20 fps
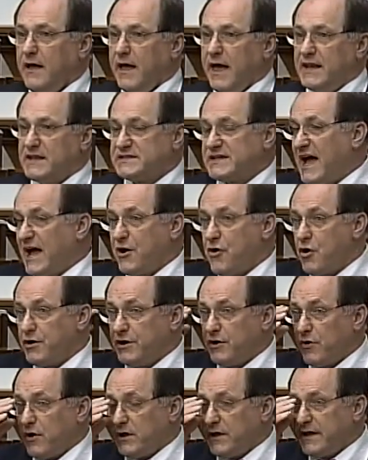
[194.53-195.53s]
And as I heard
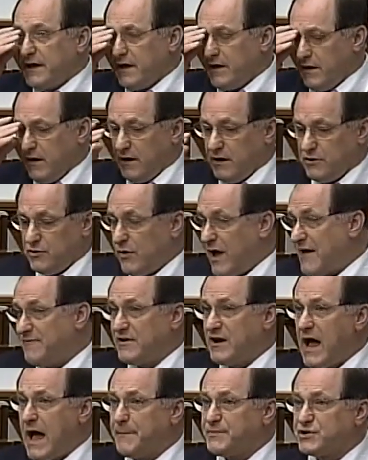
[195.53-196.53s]
it earlier, you
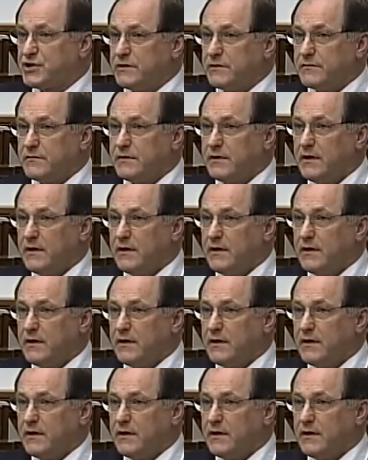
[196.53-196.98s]
have an option.